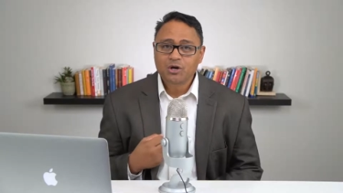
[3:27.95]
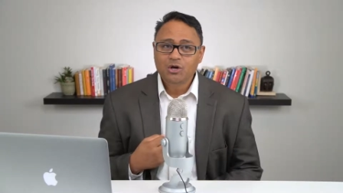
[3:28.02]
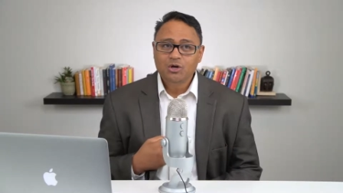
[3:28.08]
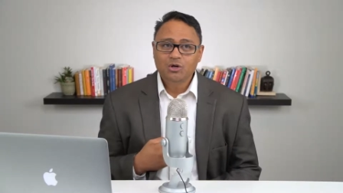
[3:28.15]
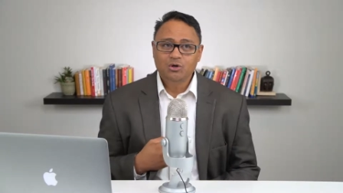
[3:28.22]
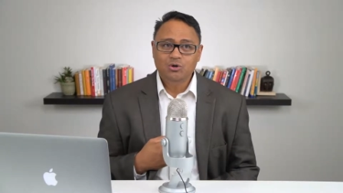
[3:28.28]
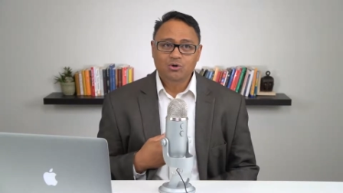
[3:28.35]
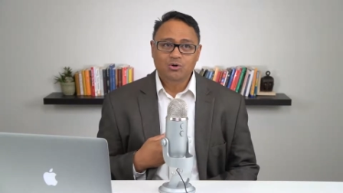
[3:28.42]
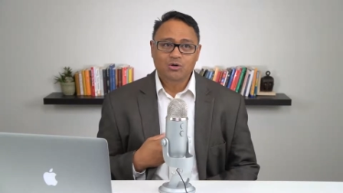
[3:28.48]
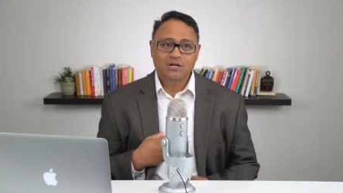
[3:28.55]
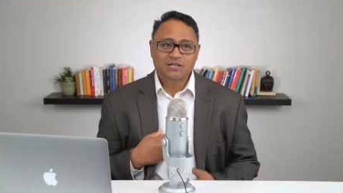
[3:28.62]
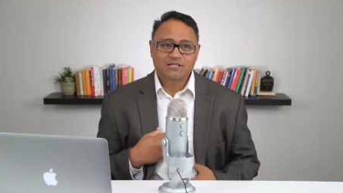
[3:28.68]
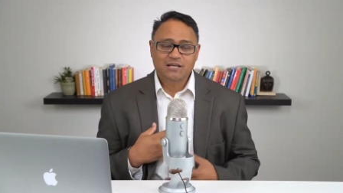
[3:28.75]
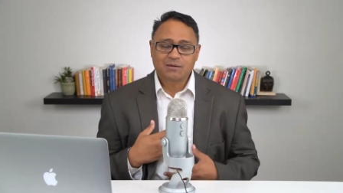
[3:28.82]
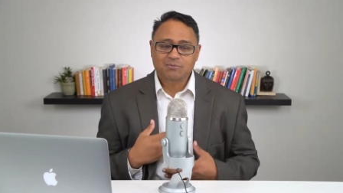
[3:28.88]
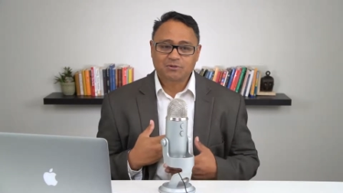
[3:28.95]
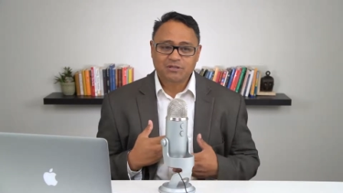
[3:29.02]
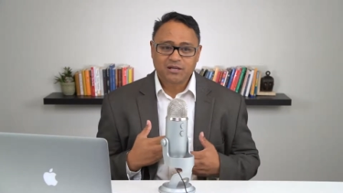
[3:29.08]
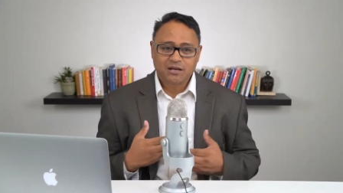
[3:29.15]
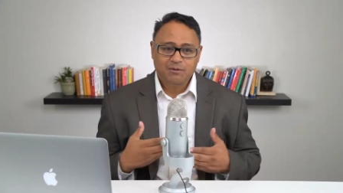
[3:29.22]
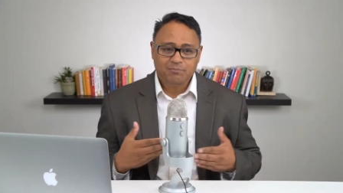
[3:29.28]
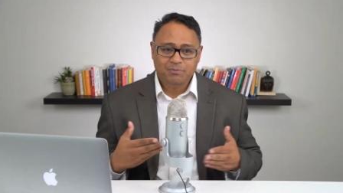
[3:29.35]
who is able to get
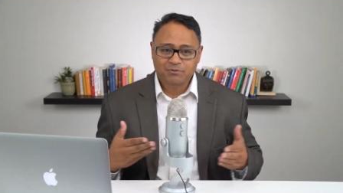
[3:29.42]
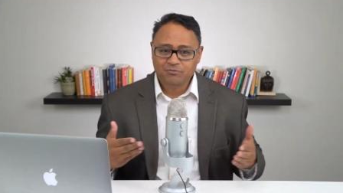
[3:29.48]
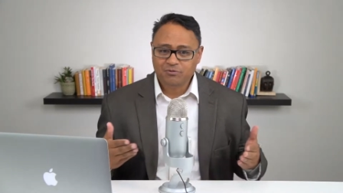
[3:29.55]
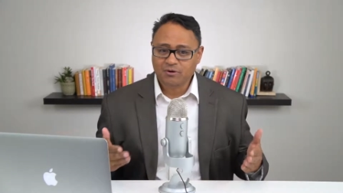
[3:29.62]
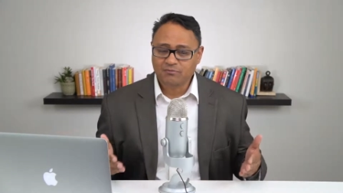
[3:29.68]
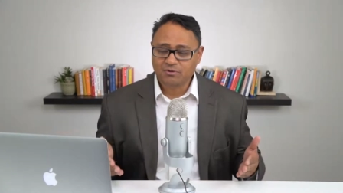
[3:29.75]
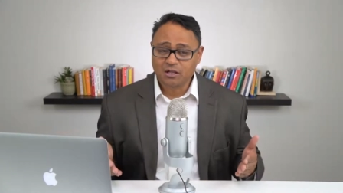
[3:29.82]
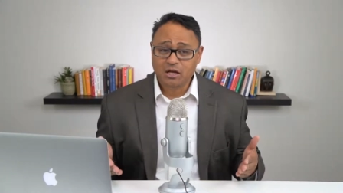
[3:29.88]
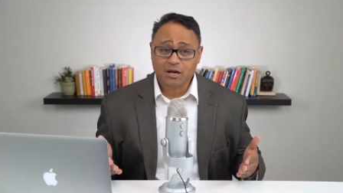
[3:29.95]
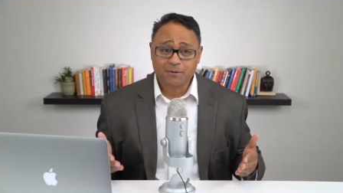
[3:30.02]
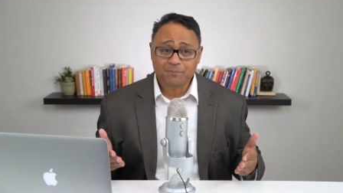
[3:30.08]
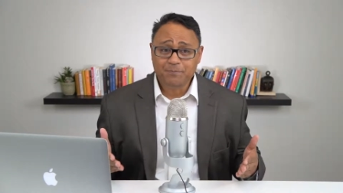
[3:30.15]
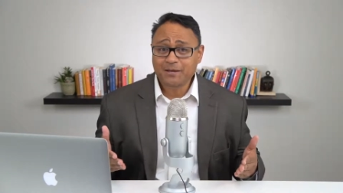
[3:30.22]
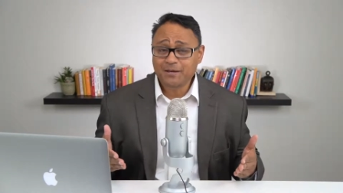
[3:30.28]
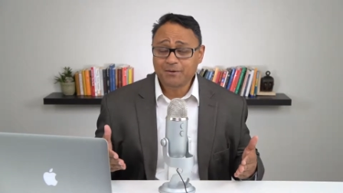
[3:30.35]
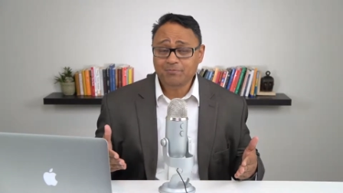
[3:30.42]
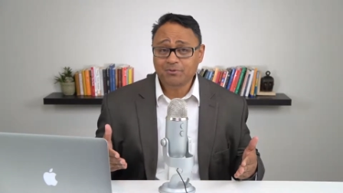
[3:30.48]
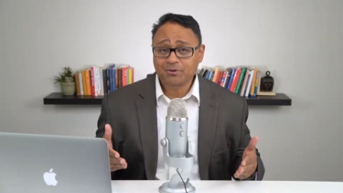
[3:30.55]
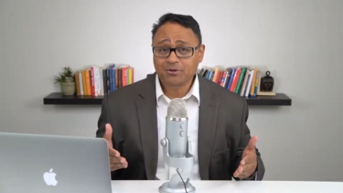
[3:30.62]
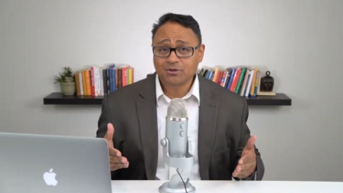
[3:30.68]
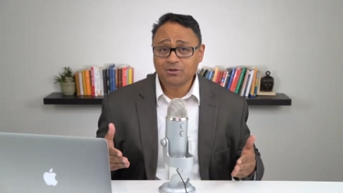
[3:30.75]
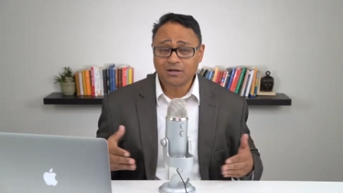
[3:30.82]
up in front of a lot of
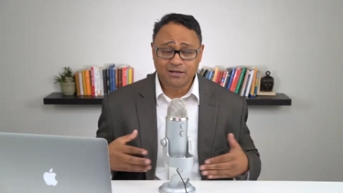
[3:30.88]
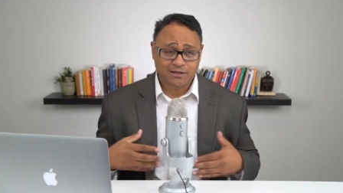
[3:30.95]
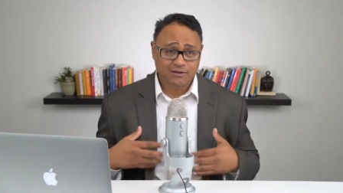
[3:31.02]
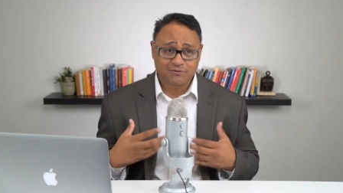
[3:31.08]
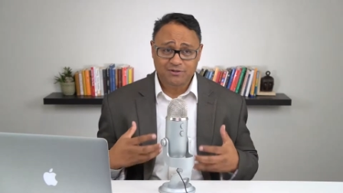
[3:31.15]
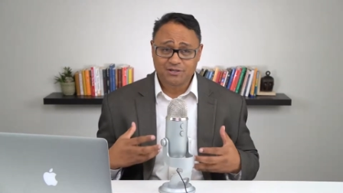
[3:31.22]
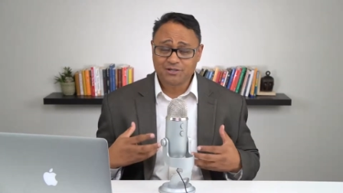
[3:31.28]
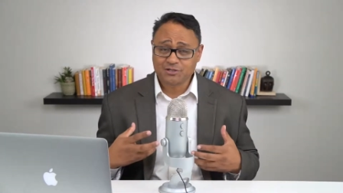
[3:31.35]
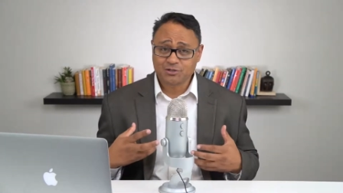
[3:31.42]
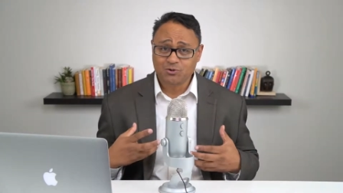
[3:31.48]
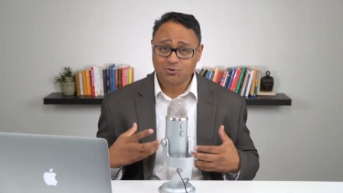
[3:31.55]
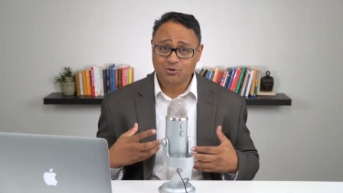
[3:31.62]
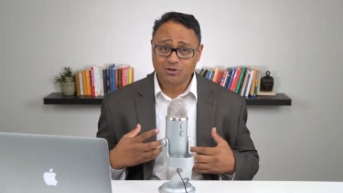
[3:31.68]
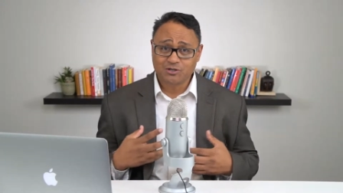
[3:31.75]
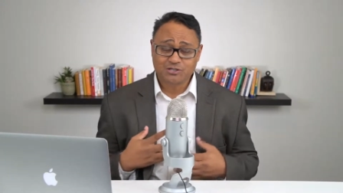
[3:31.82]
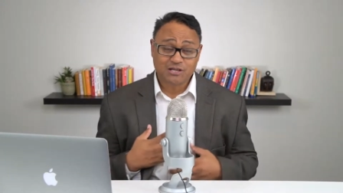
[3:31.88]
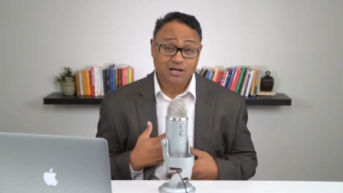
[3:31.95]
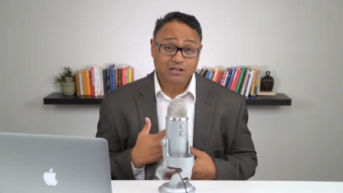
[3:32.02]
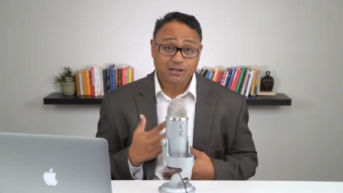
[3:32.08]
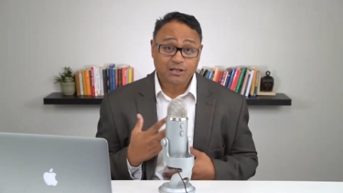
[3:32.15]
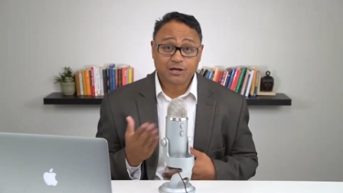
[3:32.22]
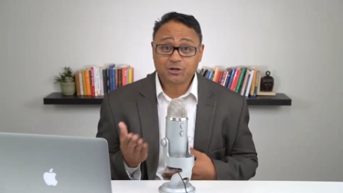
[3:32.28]
people and give a discourse, a
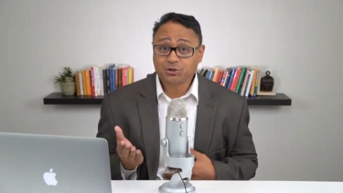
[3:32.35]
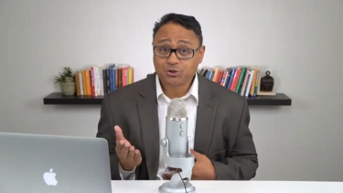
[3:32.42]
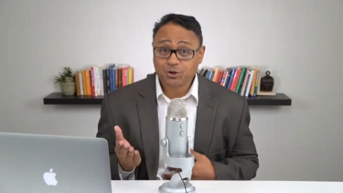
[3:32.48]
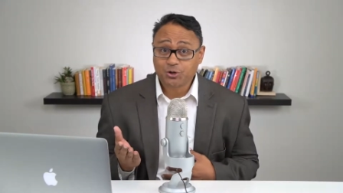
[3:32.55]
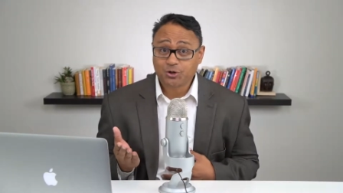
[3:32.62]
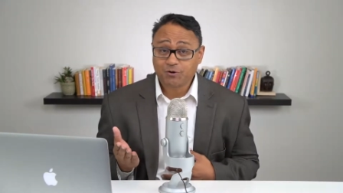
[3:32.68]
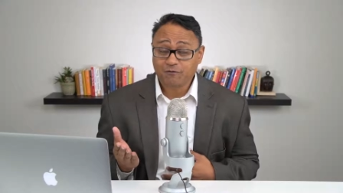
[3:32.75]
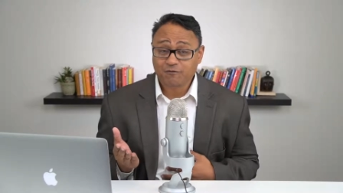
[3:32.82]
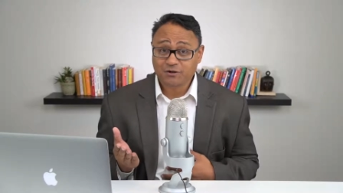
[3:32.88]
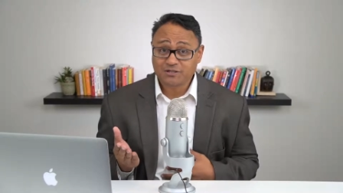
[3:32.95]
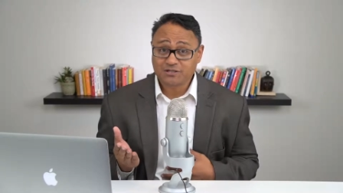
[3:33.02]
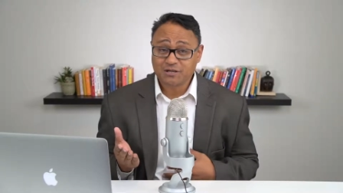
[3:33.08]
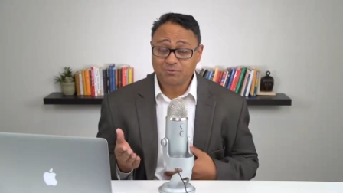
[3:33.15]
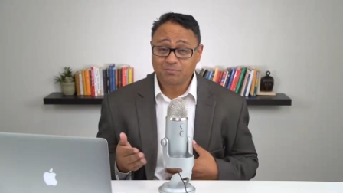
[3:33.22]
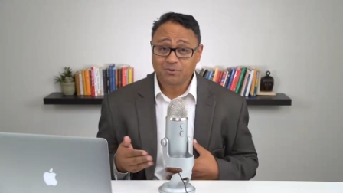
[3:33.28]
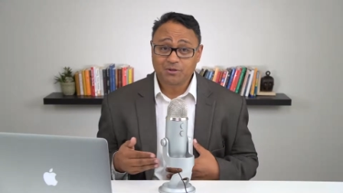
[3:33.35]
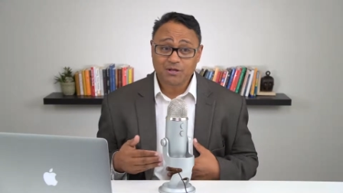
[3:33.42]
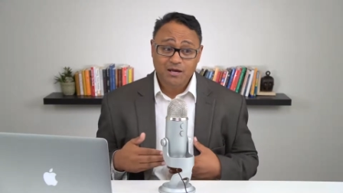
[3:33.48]
lecturer, for example.